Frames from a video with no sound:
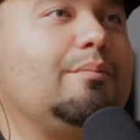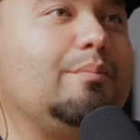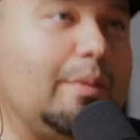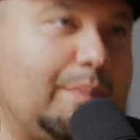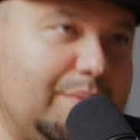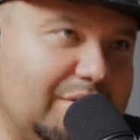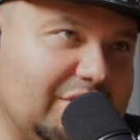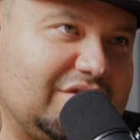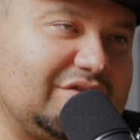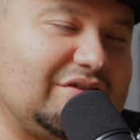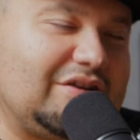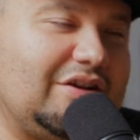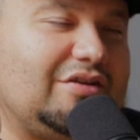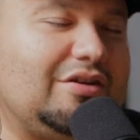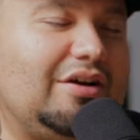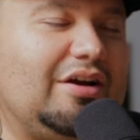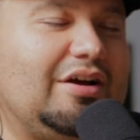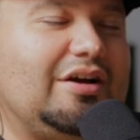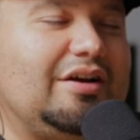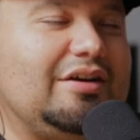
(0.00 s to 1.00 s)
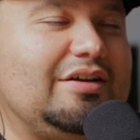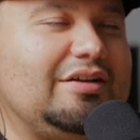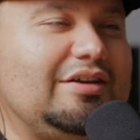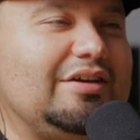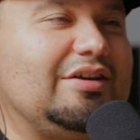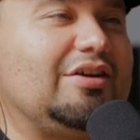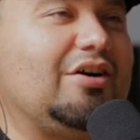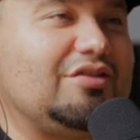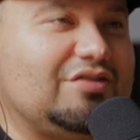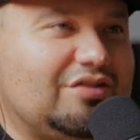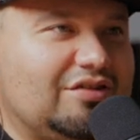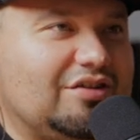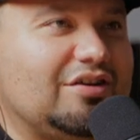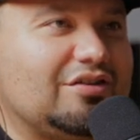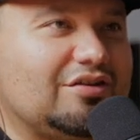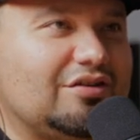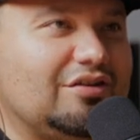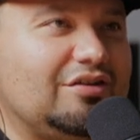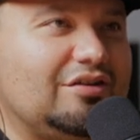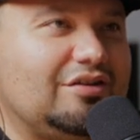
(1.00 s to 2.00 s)
but because uh, he calls his
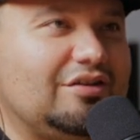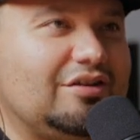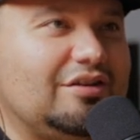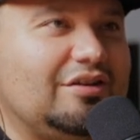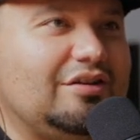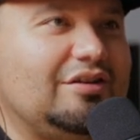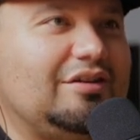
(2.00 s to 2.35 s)
uncle,